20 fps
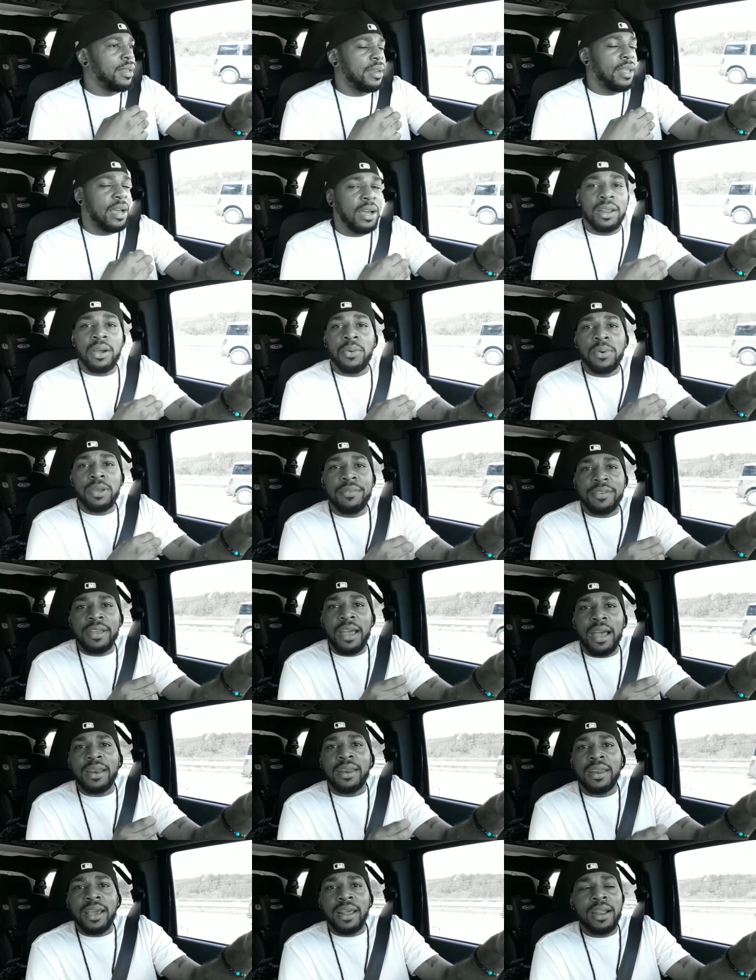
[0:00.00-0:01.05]
Now that we've
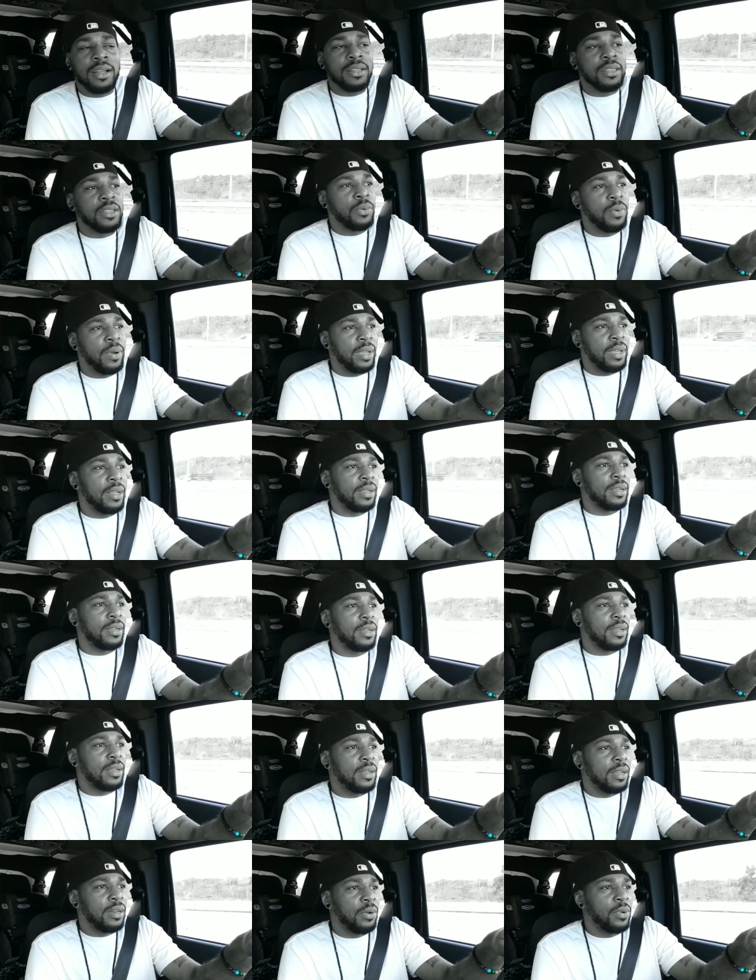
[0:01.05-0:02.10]
gotten that out the way,
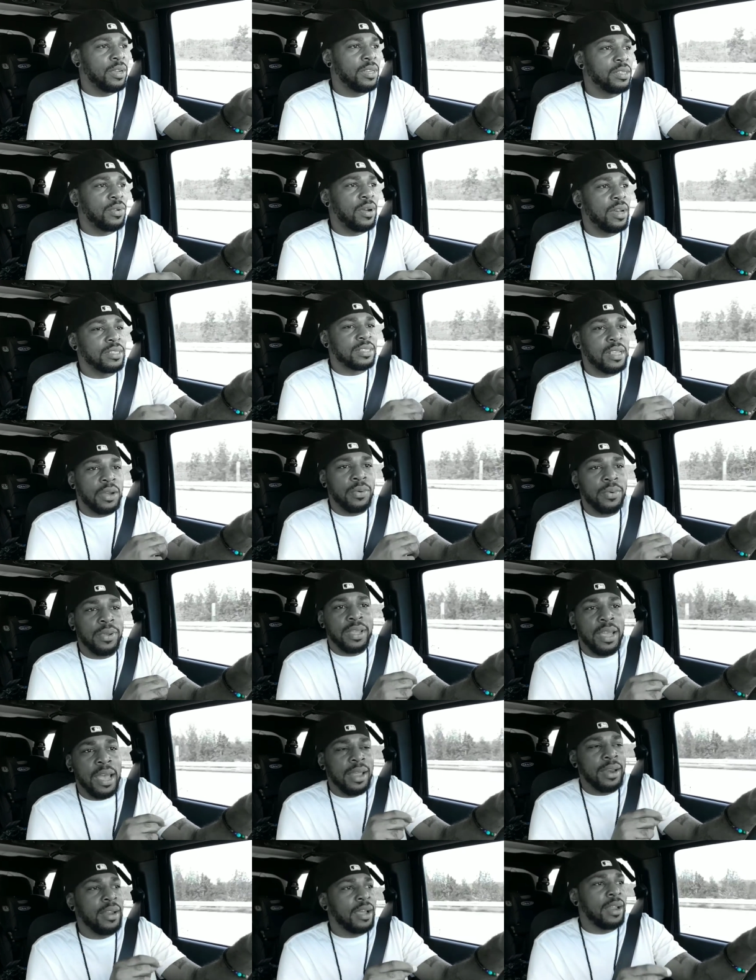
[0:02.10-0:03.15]
and the reason why I say we've
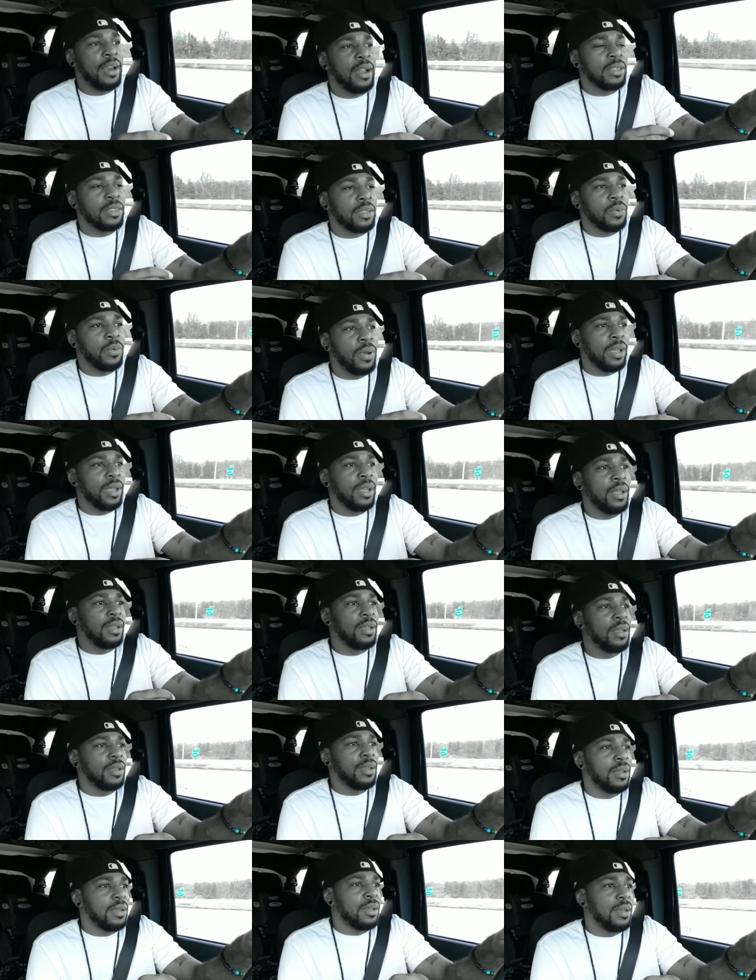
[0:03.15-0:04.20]
gotten that out the way
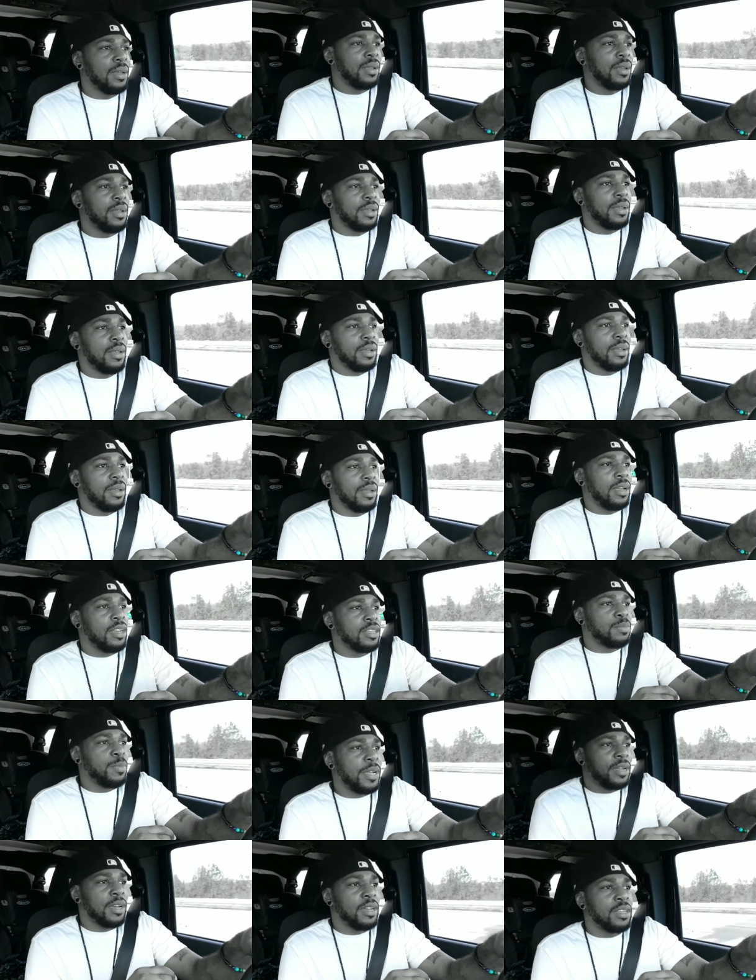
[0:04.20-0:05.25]
is
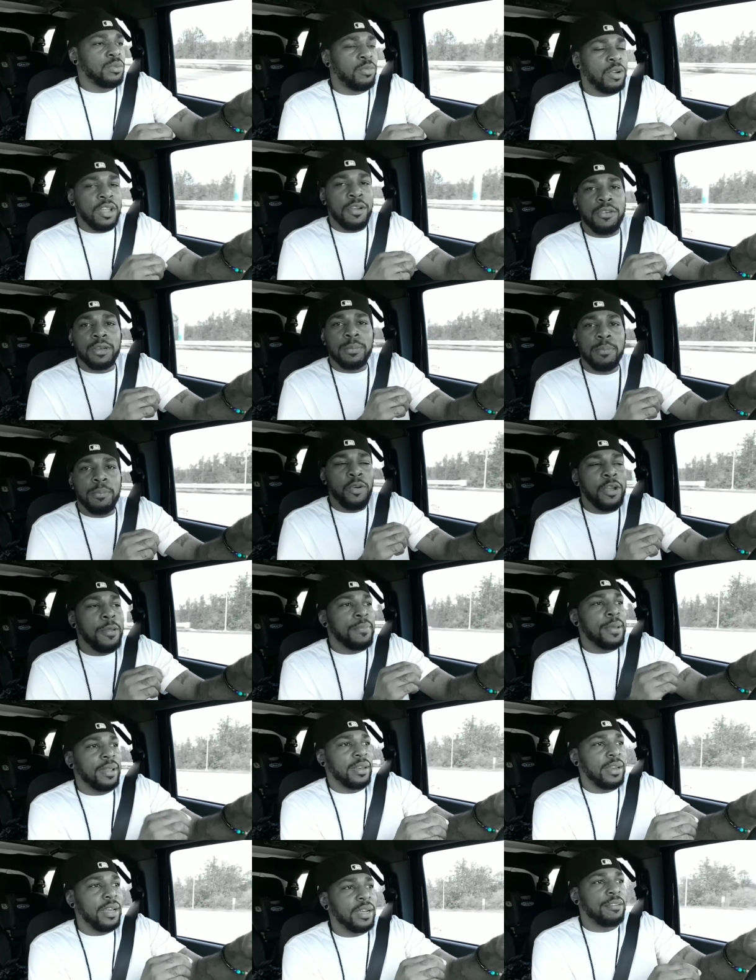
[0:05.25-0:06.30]
because we've
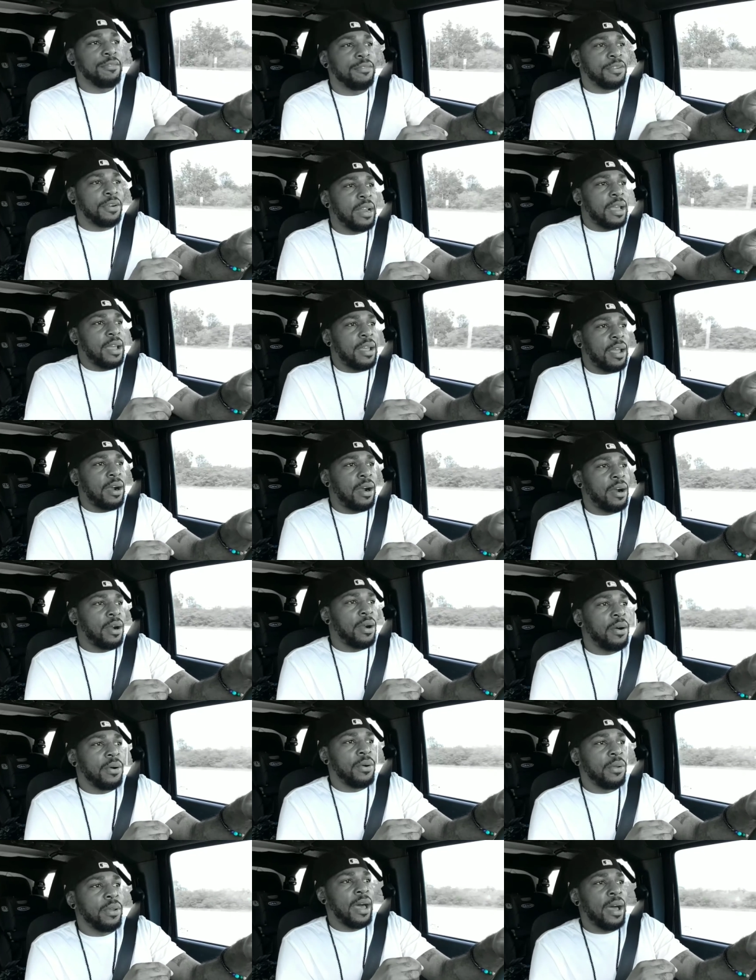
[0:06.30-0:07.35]
been looking for that our
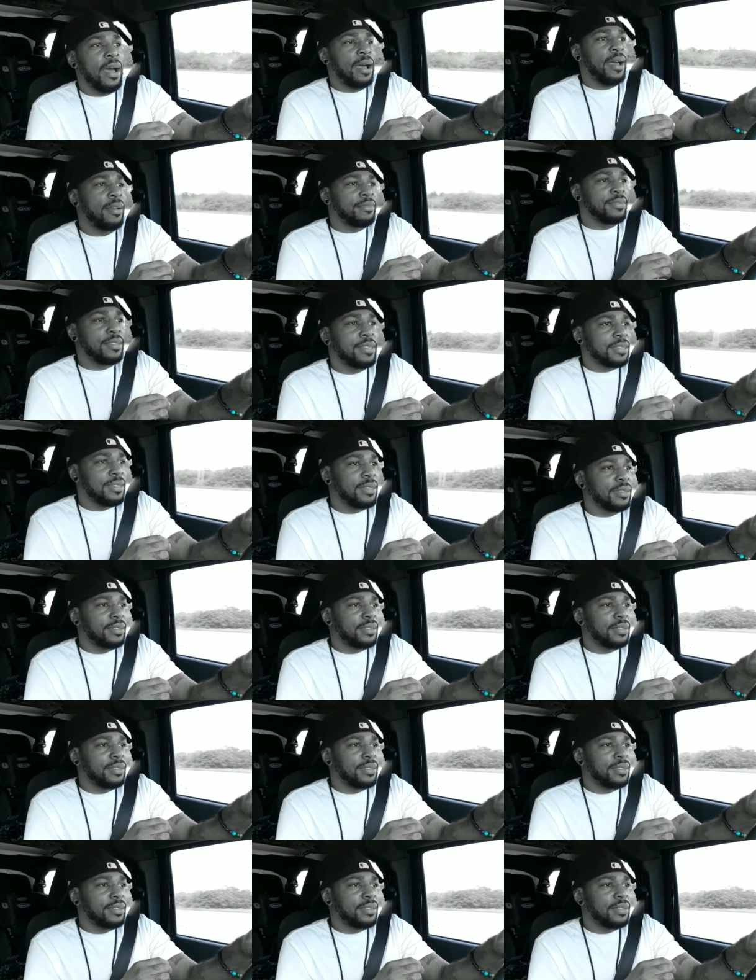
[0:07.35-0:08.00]
whole lives.